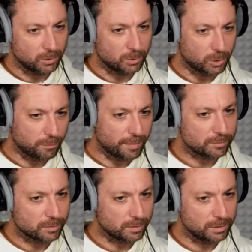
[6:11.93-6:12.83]
grow
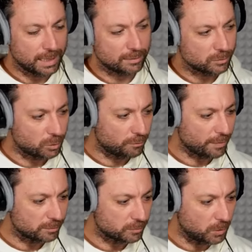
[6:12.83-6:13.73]
fast yes, grow
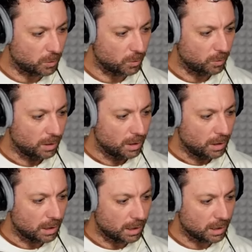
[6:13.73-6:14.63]
fast no
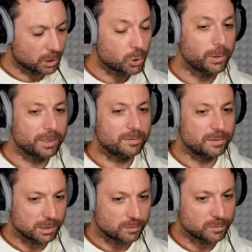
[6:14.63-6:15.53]

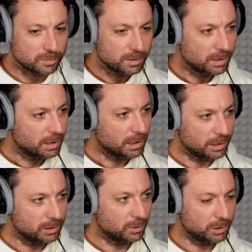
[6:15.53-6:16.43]
coexist
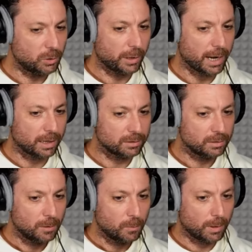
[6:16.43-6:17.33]
in your head?
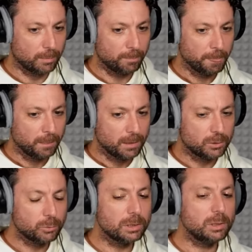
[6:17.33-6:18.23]
Well,
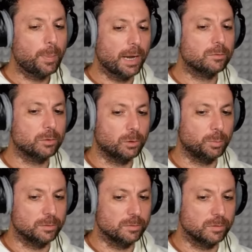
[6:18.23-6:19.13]
it really depends on your
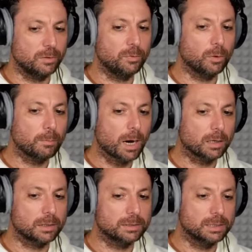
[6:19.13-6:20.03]
business. If your
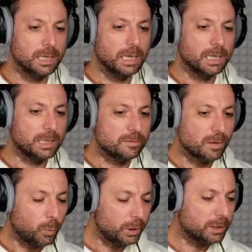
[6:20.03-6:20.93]
market is a
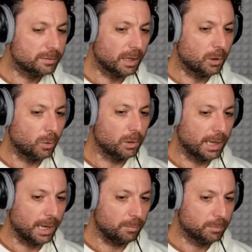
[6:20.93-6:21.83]
winner-take-all
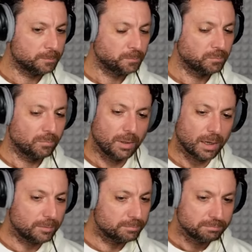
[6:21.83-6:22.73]
game,
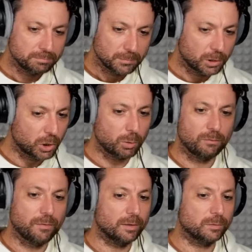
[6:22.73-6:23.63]
then growing
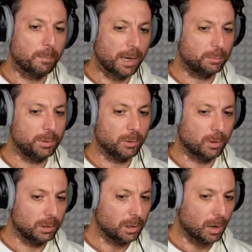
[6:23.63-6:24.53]
fast might be your
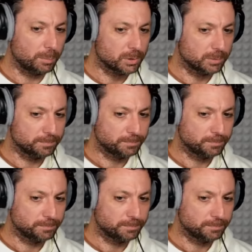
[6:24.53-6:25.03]
only option.